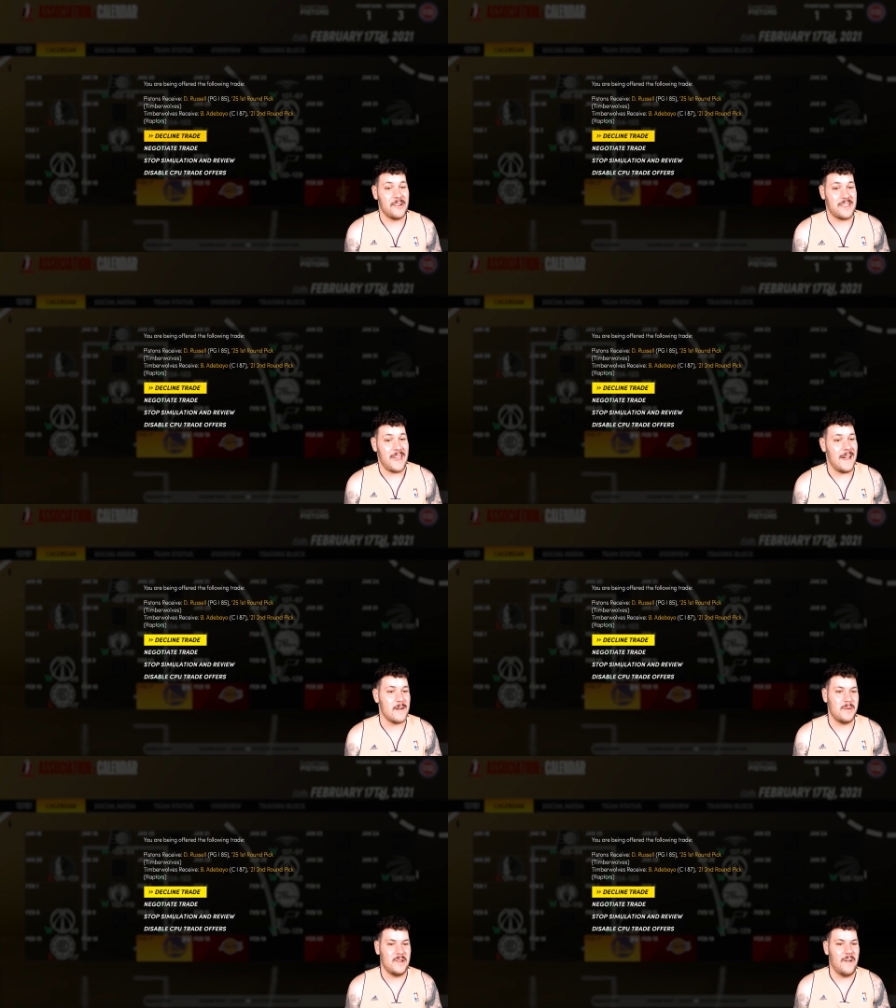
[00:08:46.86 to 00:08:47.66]
not a
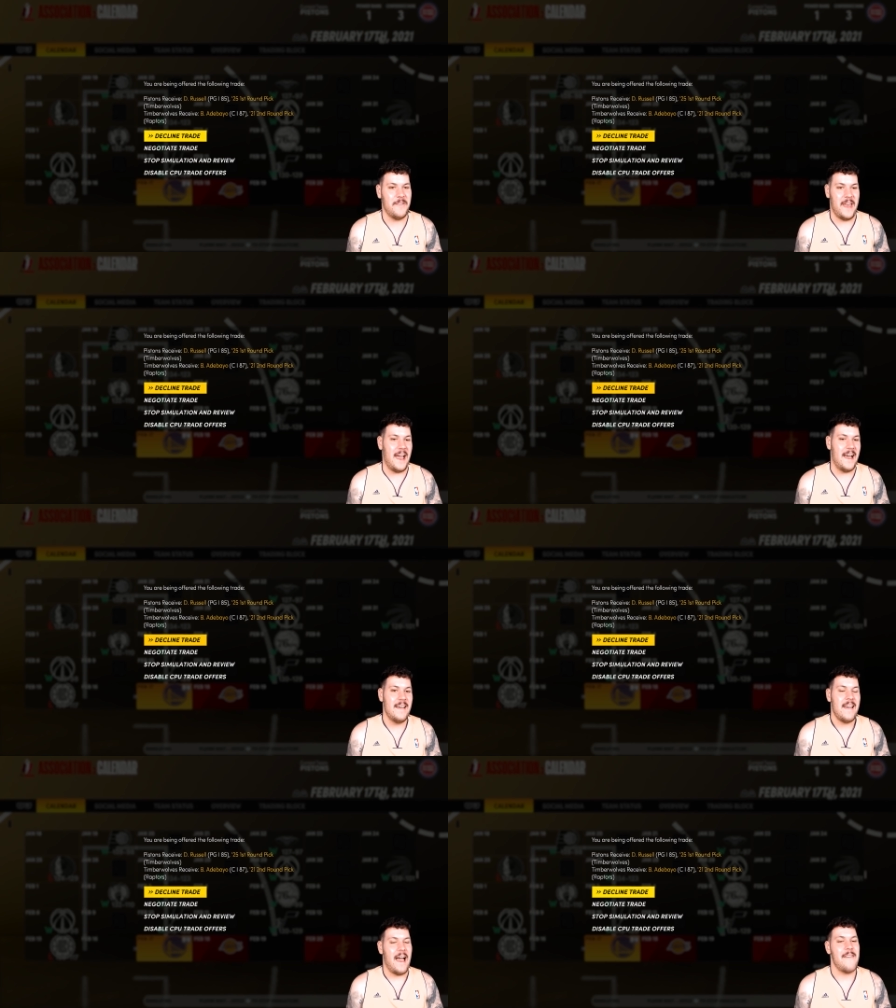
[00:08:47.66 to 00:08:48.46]
terrible offer there.
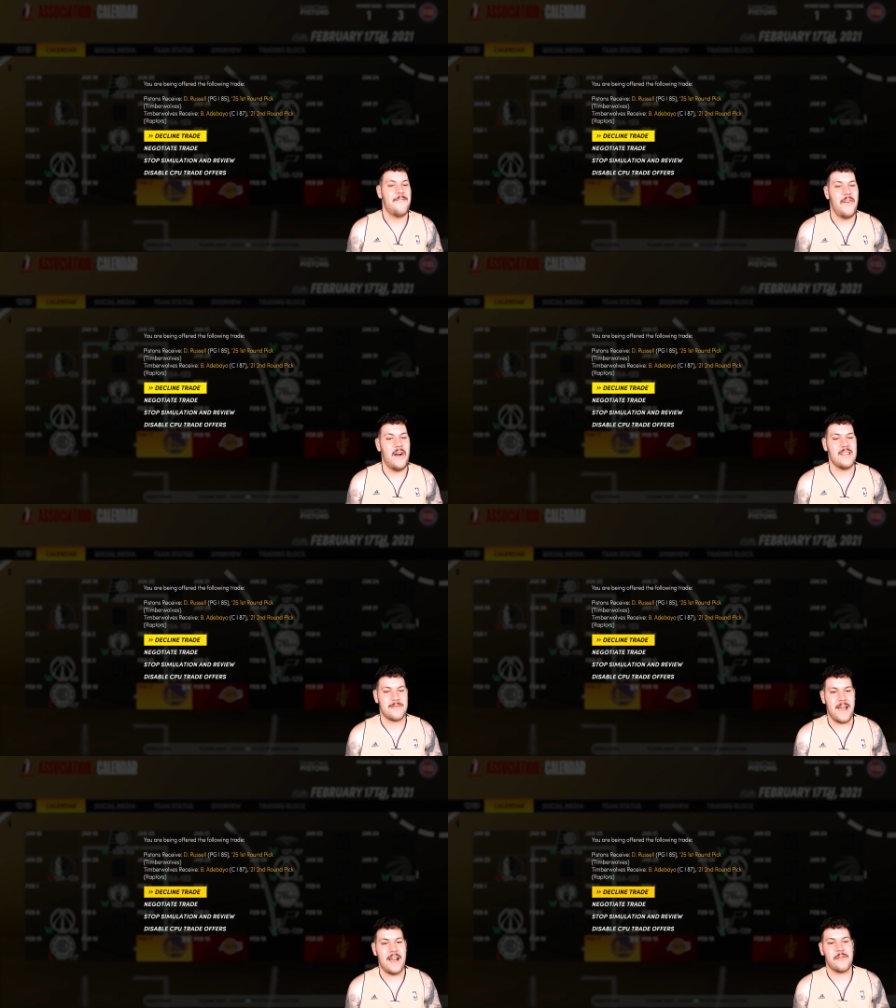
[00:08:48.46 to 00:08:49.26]
A
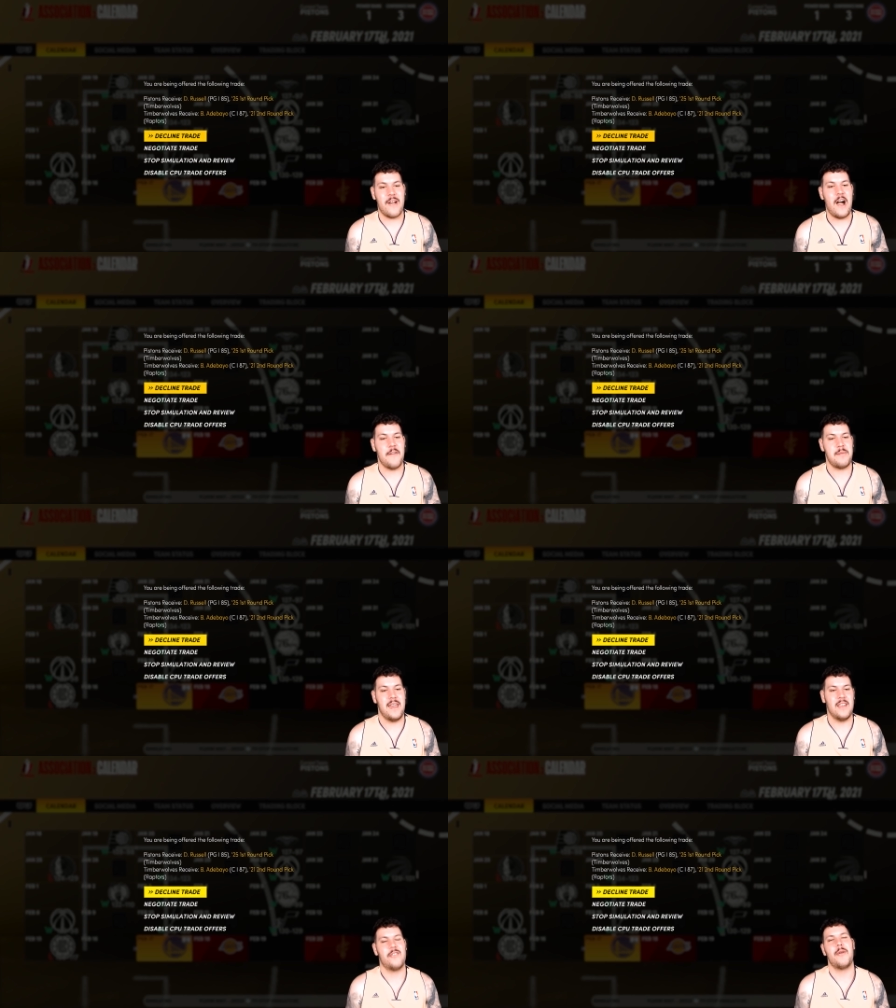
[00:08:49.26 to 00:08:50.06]
first-round draft
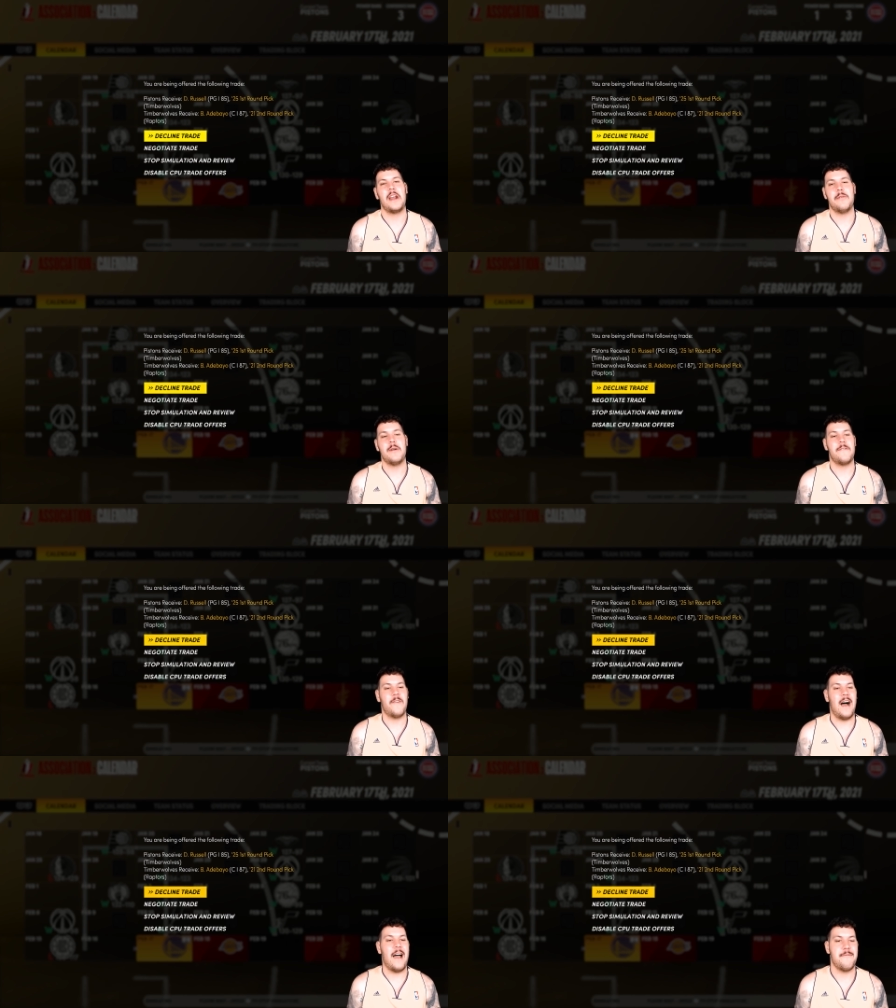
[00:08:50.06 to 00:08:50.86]
pick in
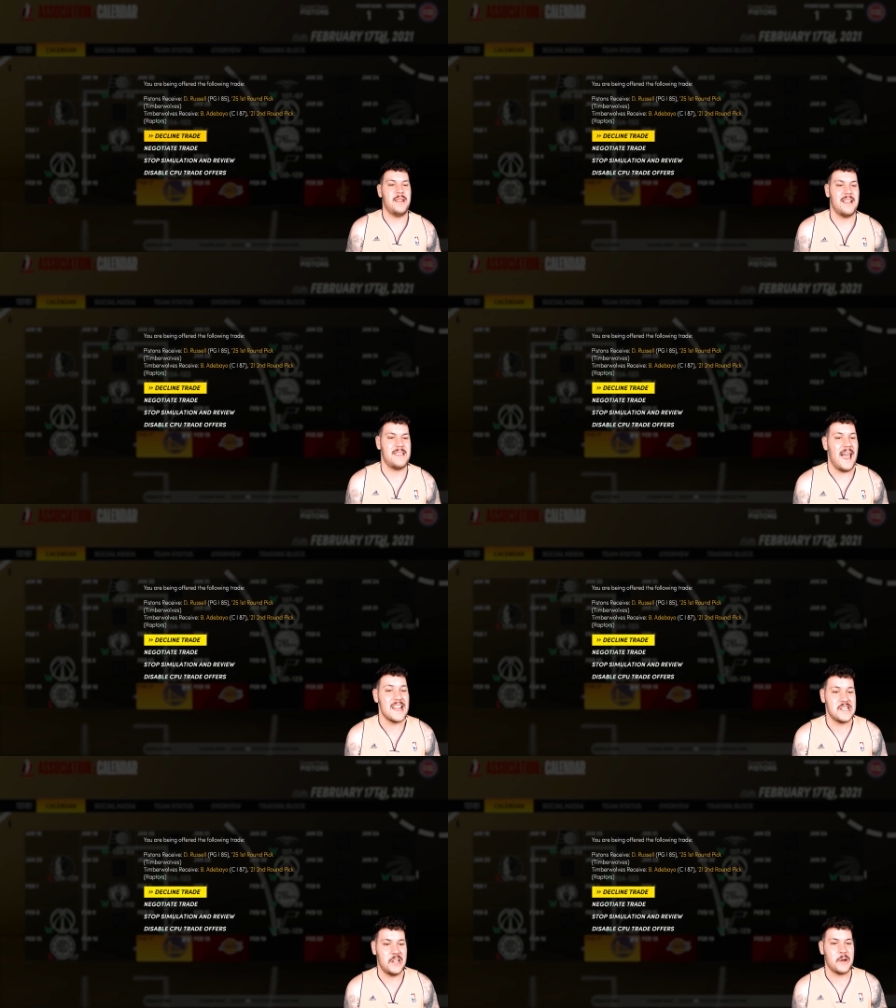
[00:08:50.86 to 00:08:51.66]
2025, plus
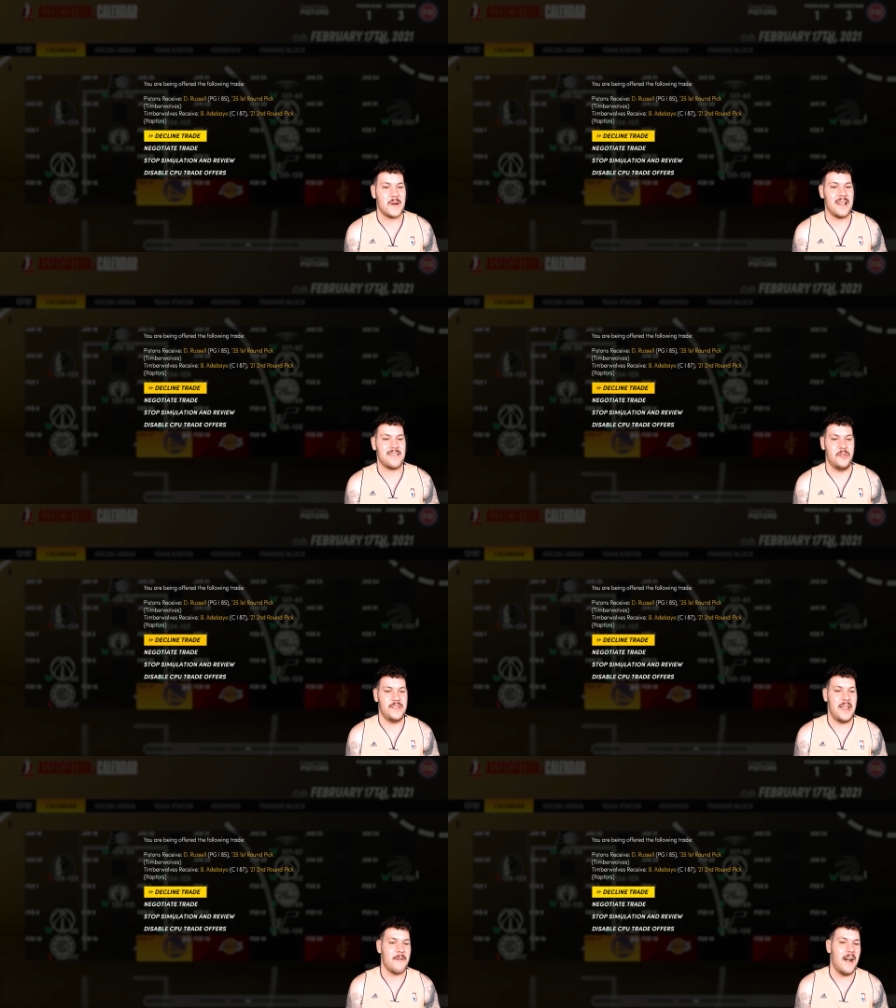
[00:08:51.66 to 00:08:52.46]
D'Angelo Russell,
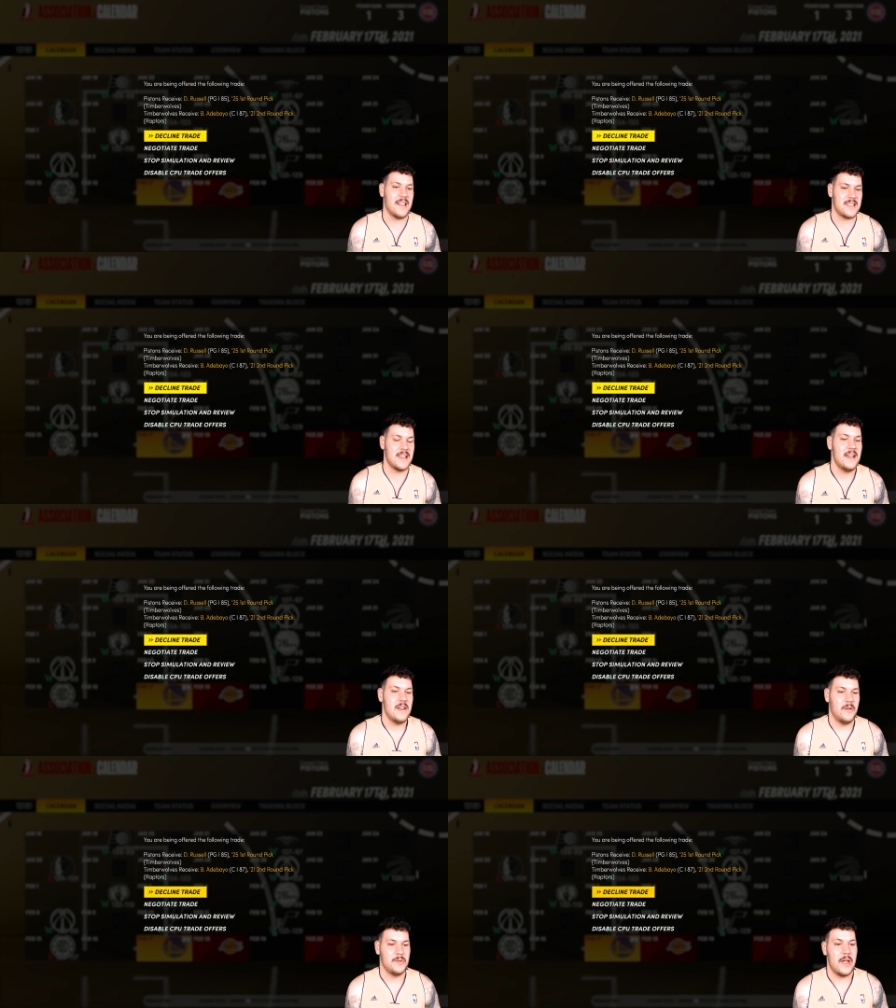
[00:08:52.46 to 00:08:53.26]
D-Russ,
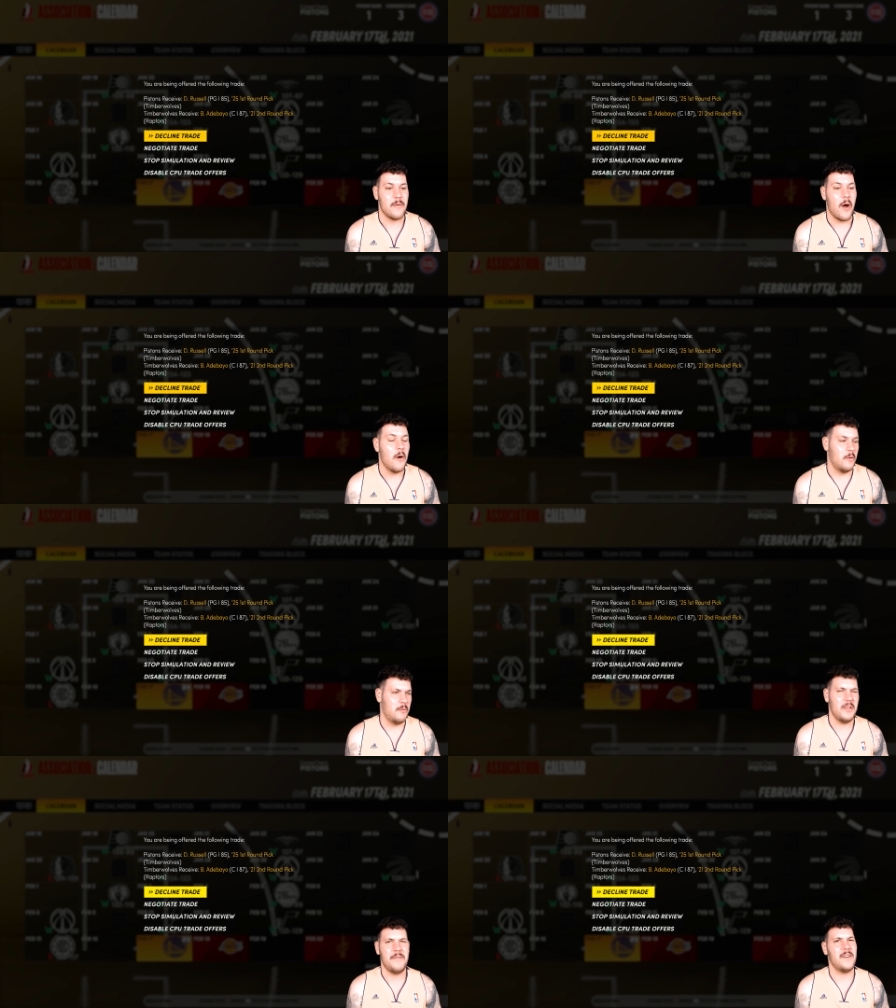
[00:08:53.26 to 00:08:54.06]
or D-Ro,
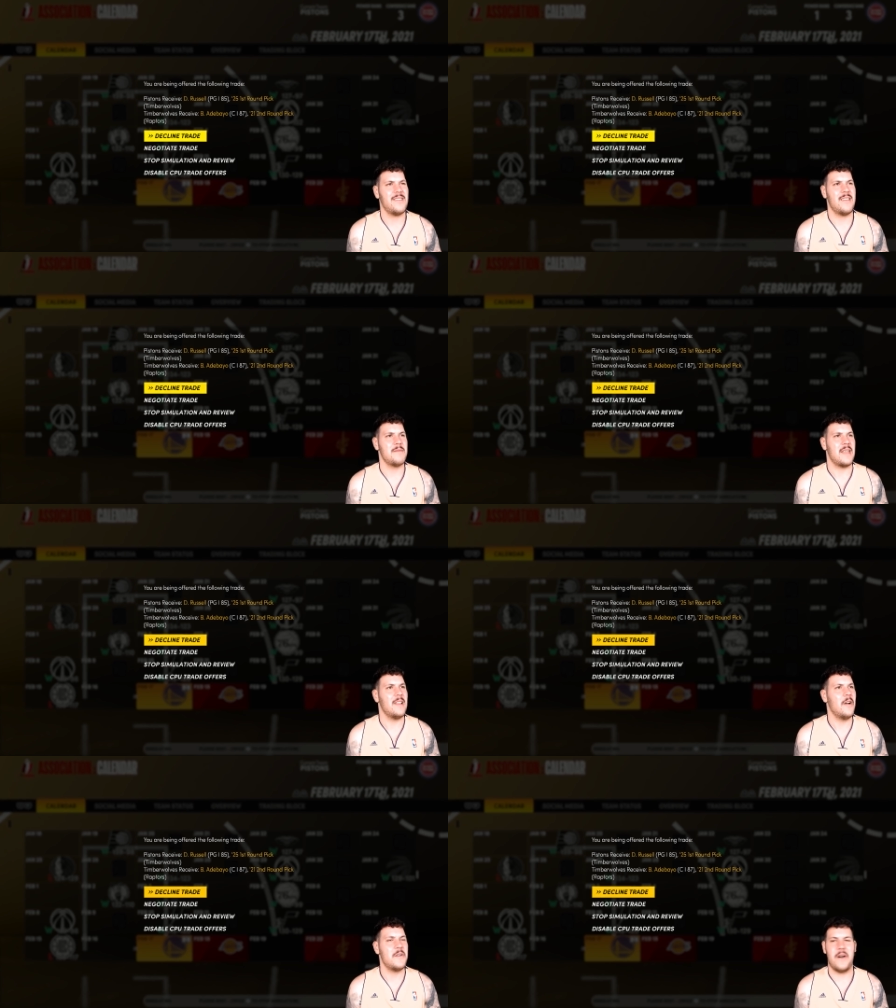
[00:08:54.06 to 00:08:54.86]
what the fuck's his name?
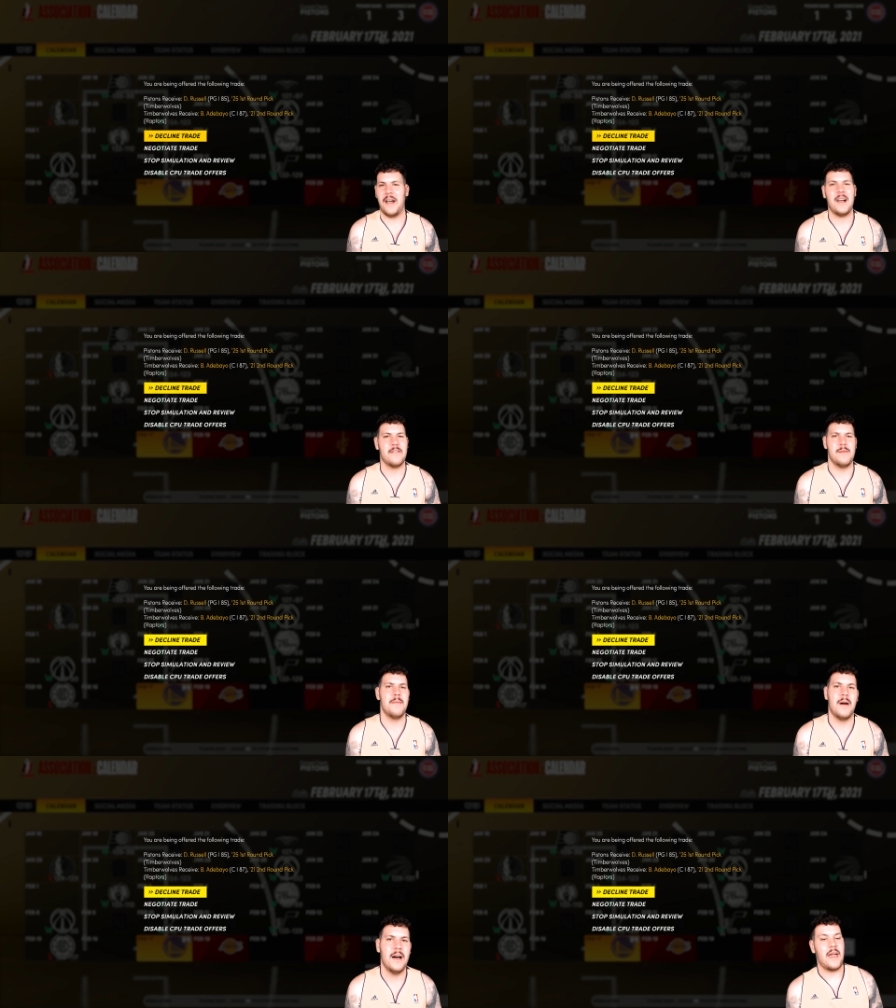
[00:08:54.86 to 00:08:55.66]
D-Lo? No, I can't remember.